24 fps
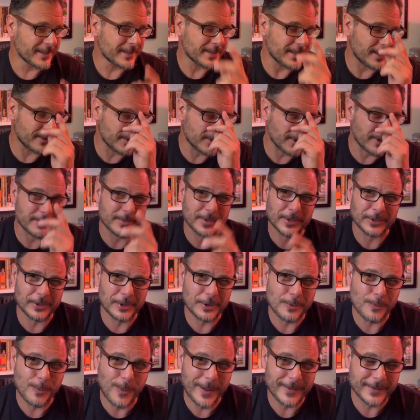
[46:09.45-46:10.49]
Sometimes I
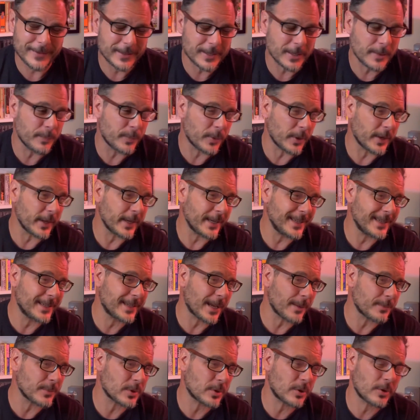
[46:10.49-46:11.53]
do wonder, but he
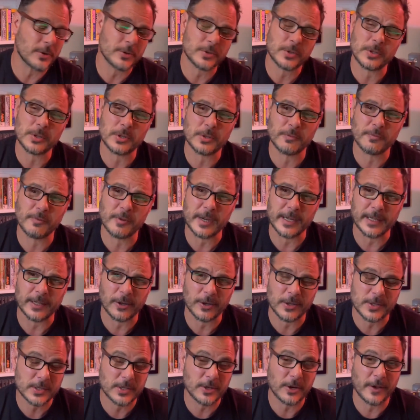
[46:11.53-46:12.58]
comes across as a really
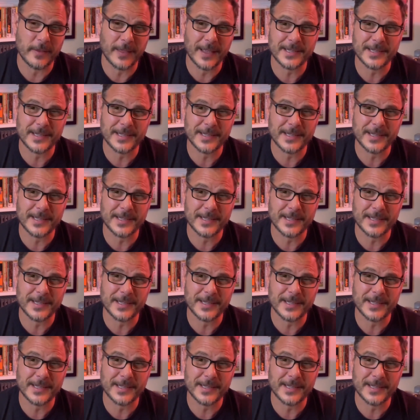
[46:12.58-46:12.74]
nice guy.